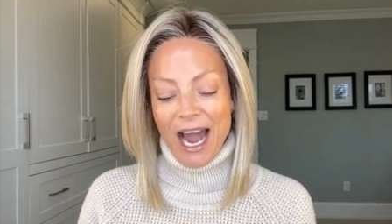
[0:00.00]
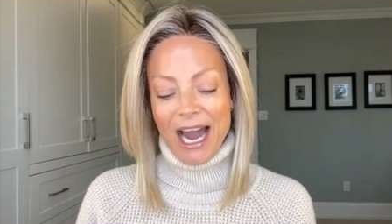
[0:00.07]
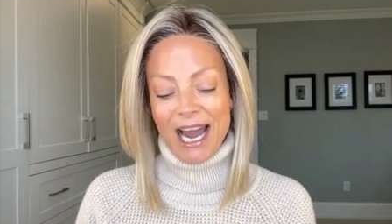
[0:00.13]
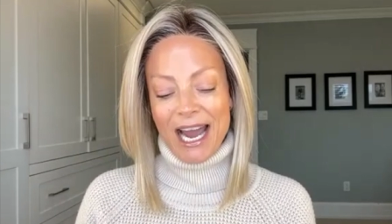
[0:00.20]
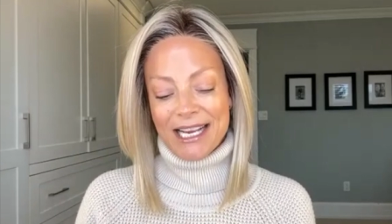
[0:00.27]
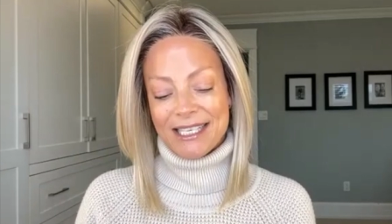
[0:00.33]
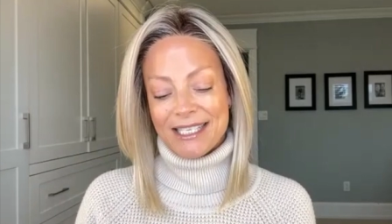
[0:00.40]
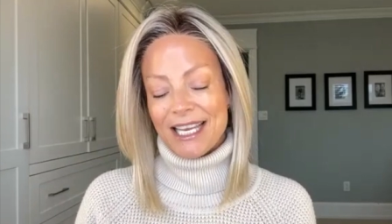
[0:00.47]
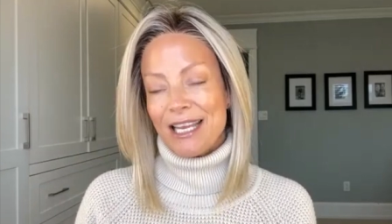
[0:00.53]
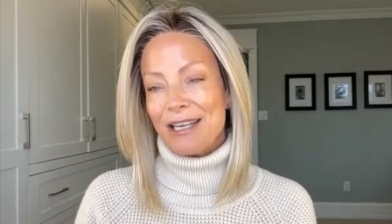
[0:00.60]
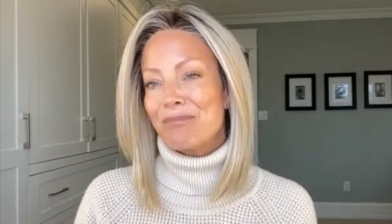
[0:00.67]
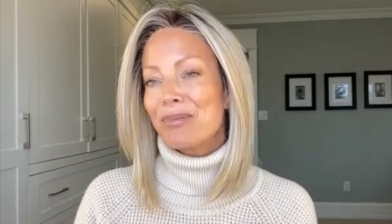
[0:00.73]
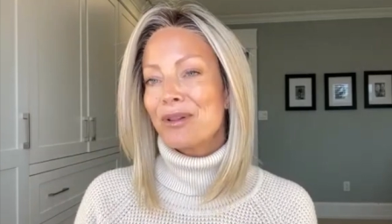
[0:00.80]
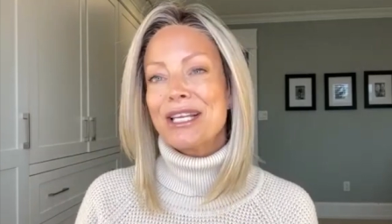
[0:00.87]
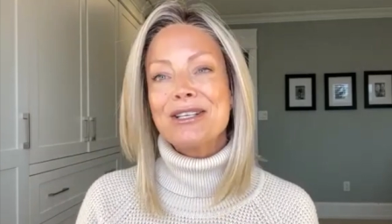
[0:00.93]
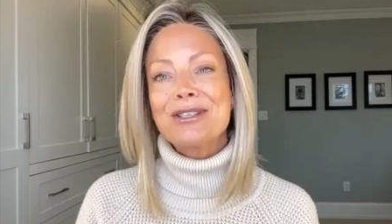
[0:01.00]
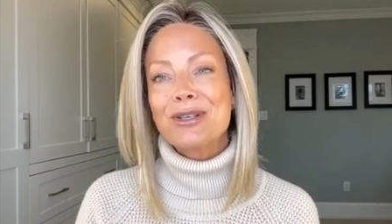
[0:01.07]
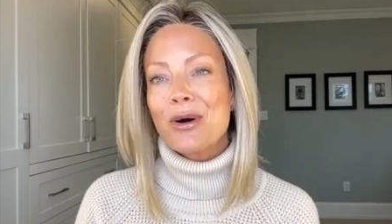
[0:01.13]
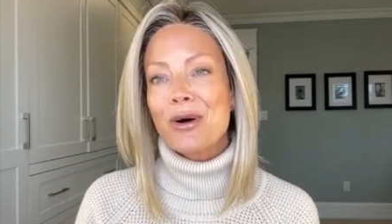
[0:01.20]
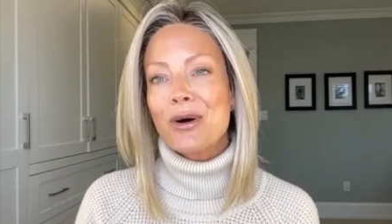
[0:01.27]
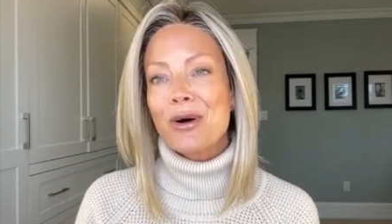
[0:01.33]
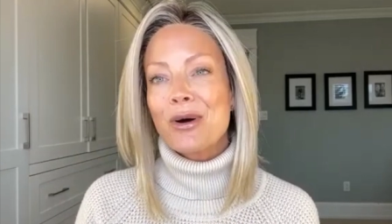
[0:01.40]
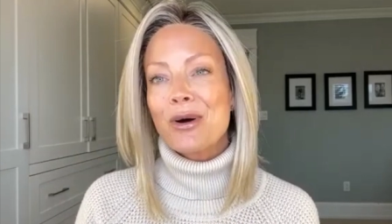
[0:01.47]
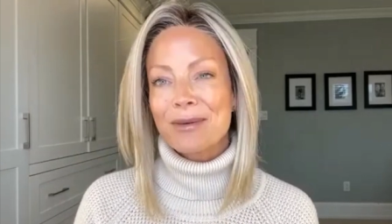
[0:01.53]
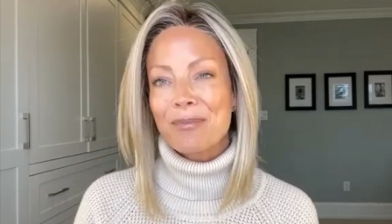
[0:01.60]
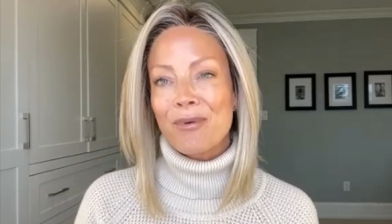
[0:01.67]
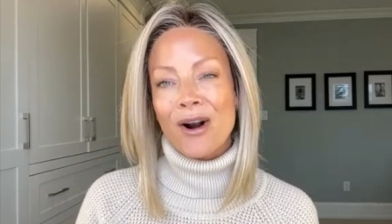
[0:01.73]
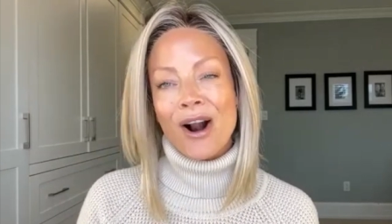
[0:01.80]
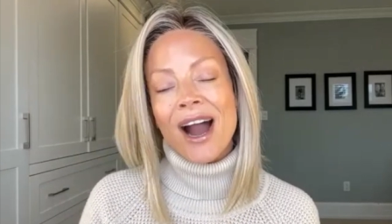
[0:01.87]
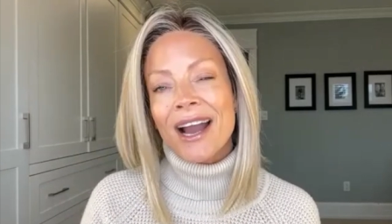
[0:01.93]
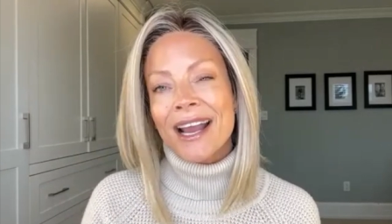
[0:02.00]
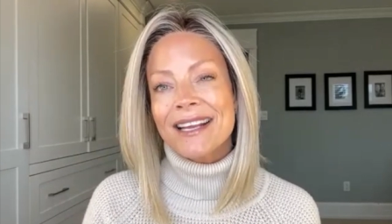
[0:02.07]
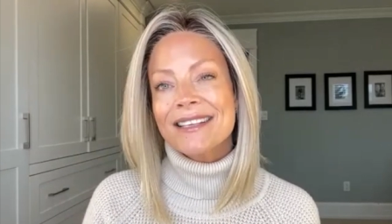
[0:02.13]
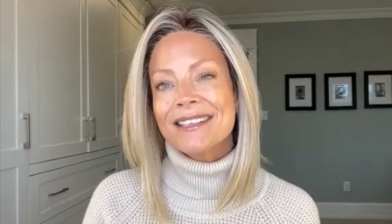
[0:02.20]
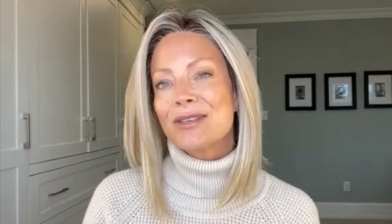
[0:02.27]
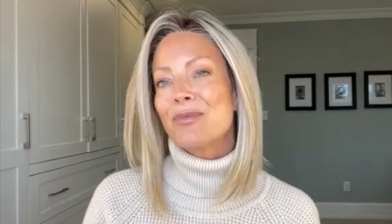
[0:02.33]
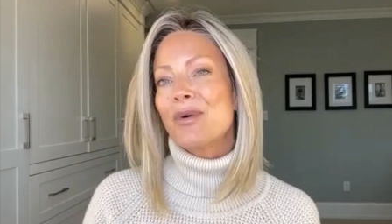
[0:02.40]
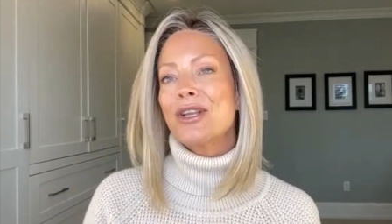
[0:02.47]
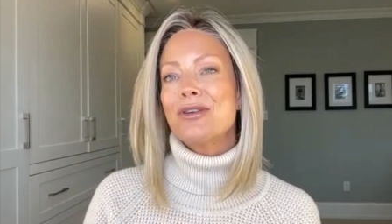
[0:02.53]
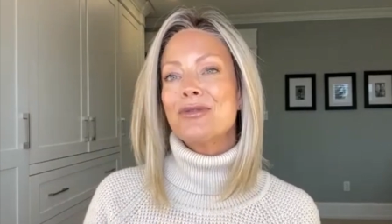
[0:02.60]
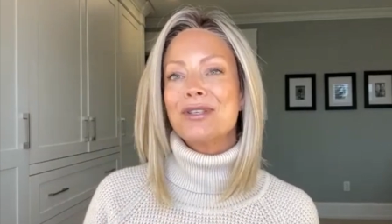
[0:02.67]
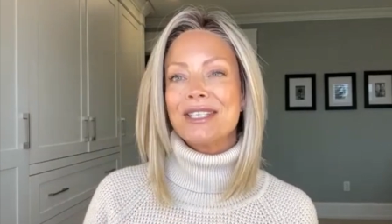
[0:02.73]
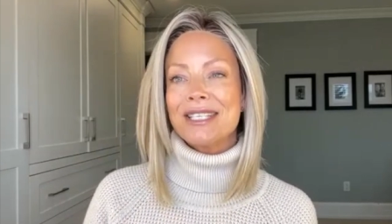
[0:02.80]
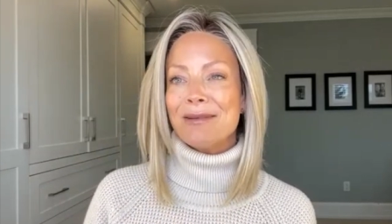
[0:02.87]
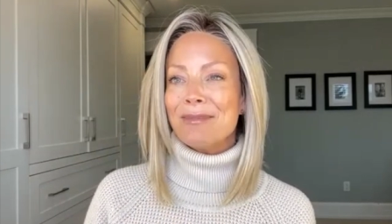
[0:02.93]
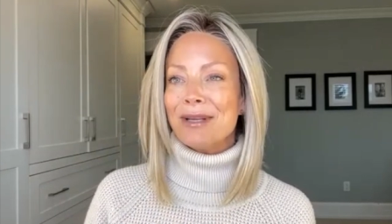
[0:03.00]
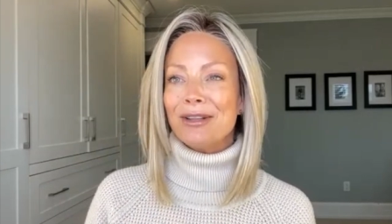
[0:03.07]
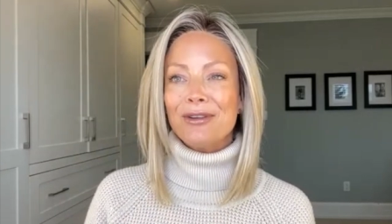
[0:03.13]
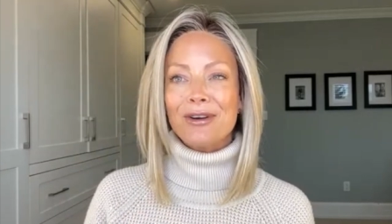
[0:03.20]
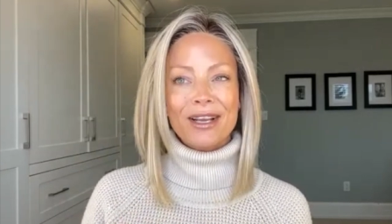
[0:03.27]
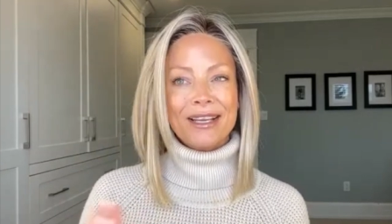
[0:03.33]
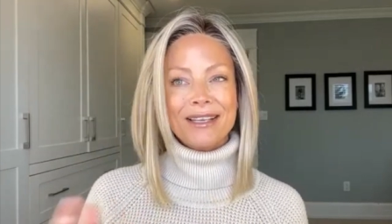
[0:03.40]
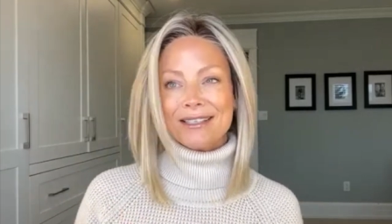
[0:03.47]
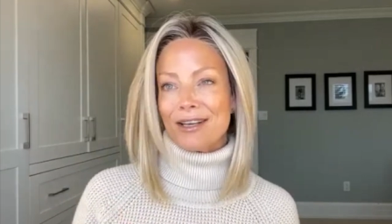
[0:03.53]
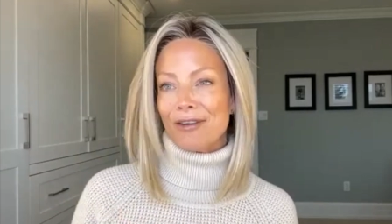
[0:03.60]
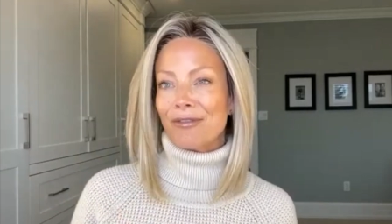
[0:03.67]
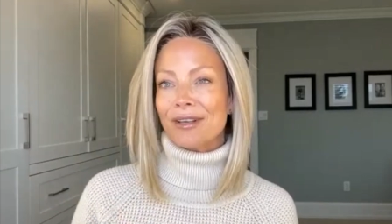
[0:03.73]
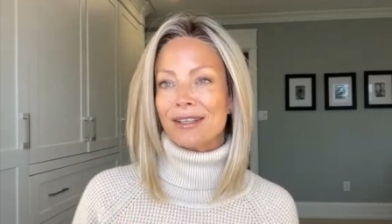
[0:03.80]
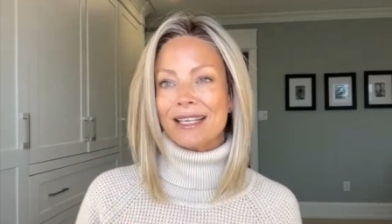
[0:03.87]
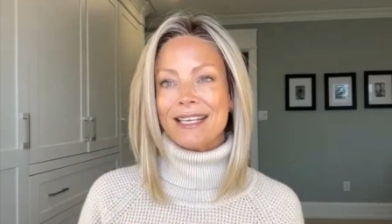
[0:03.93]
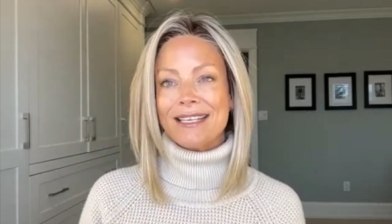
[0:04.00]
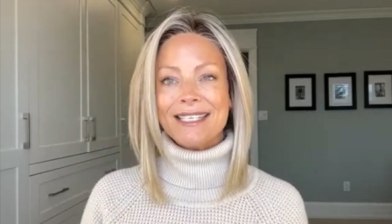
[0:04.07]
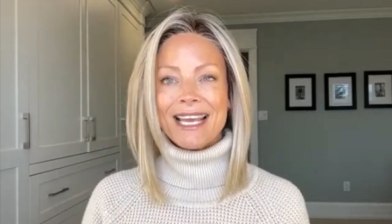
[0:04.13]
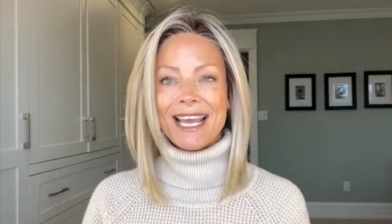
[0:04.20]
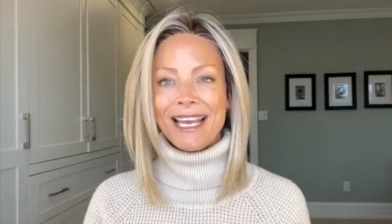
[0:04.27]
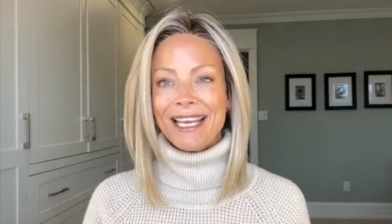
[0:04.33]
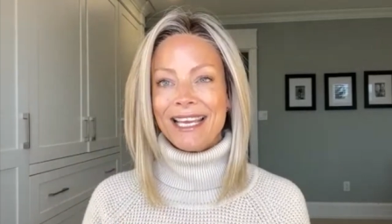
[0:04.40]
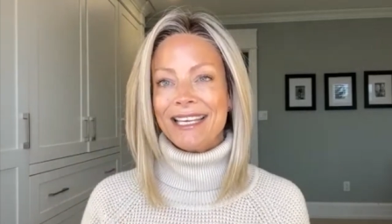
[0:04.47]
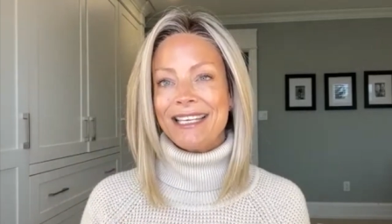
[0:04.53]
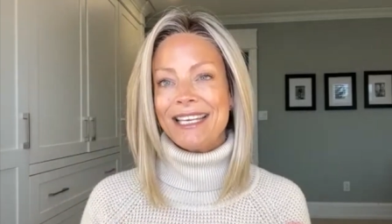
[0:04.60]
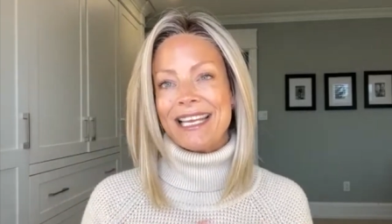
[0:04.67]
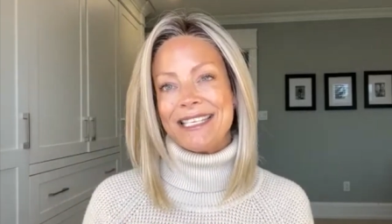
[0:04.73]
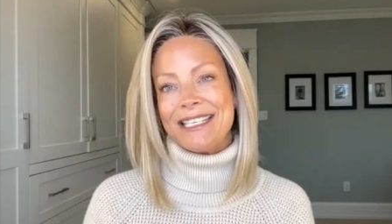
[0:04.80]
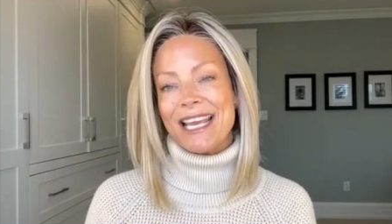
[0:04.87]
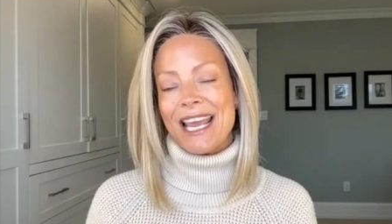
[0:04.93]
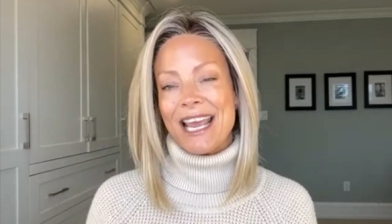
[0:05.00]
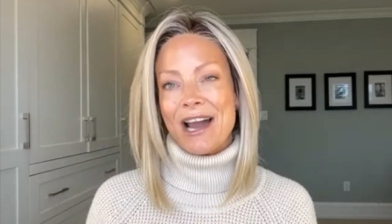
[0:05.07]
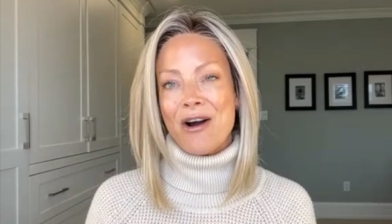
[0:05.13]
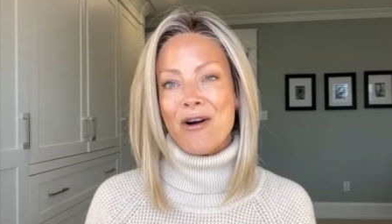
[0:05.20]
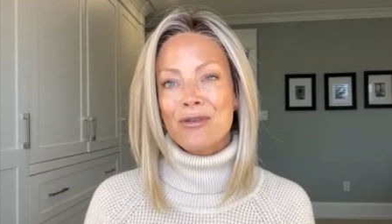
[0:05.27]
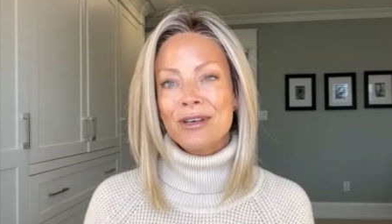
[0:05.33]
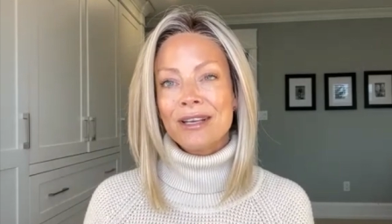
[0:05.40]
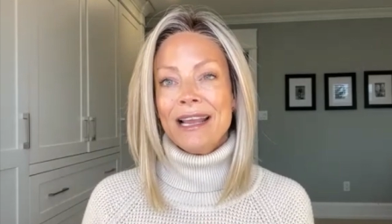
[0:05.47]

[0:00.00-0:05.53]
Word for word: I said, please don't be surprised when you see me looking differently day in and day out.